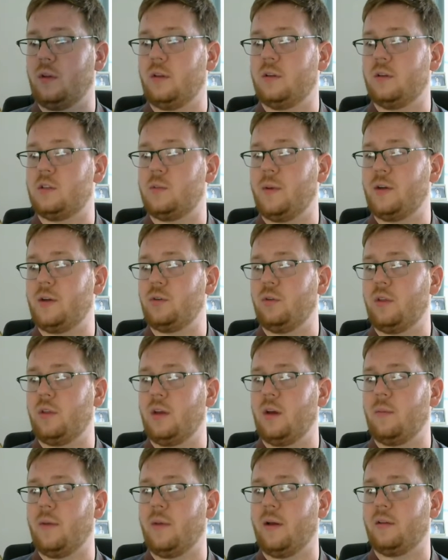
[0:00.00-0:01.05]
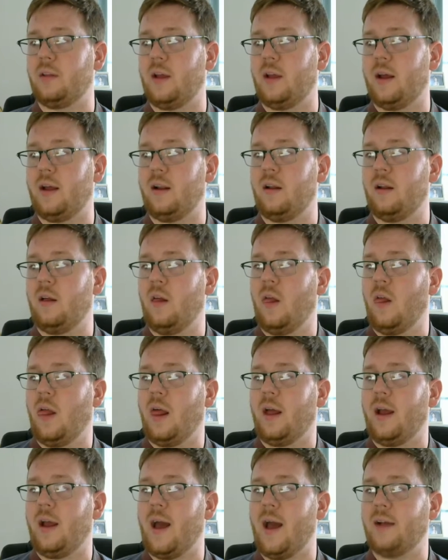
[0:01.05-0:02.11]
the special thing about that,
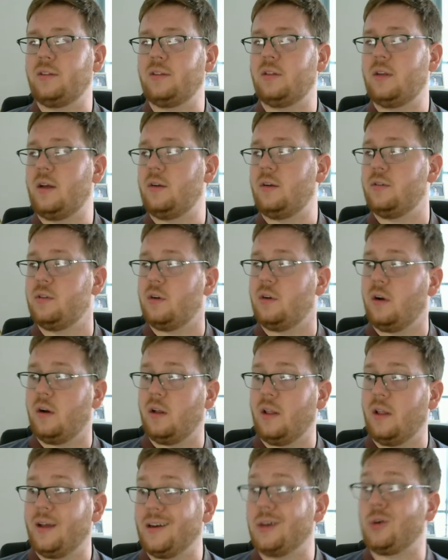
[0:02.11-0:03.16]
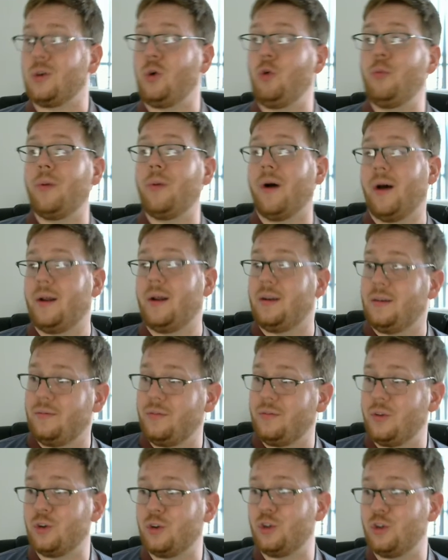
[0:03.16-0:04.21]
accidentals are like a coupon.
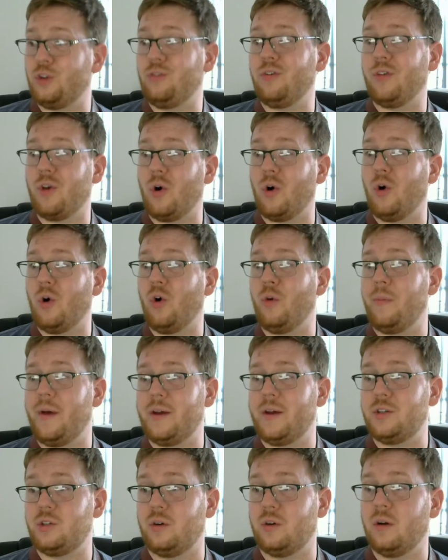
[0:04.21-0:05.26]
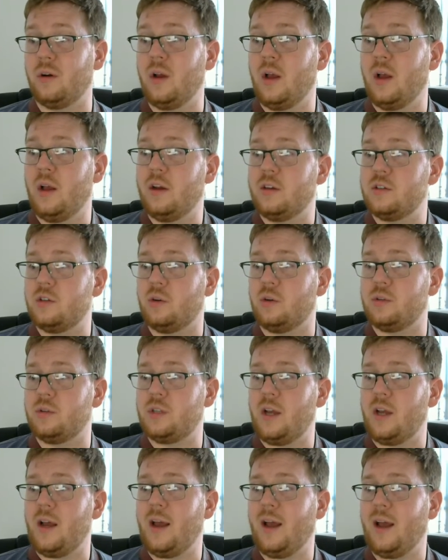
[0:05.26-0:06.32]
They're good for the whole measure. So
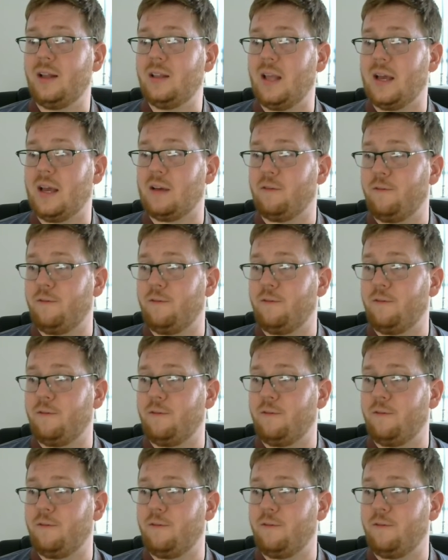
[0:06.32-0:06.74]
say I had like